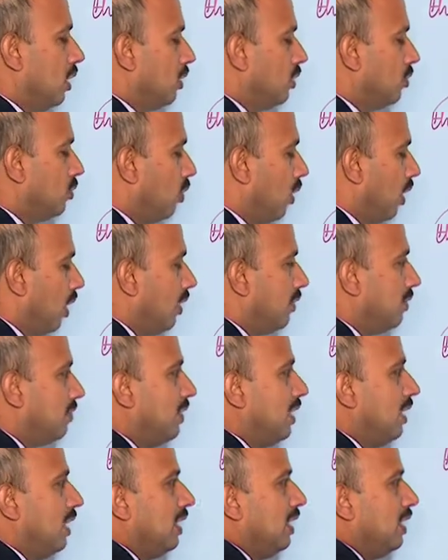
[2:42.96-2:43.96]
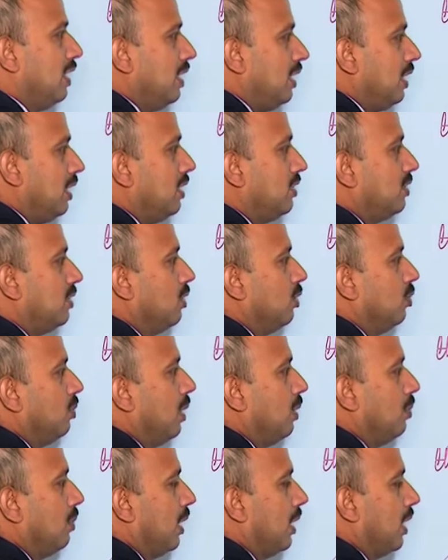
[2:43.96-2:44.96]
So, after integration you
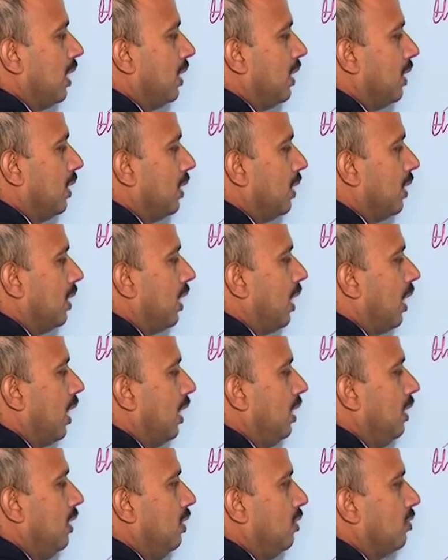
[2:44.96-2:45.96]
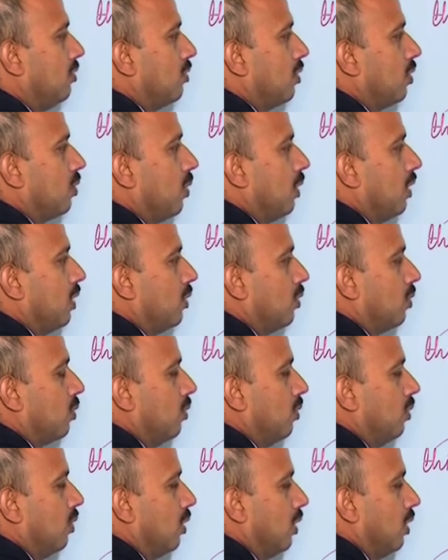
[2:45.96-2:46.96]
will be getting here I is equal to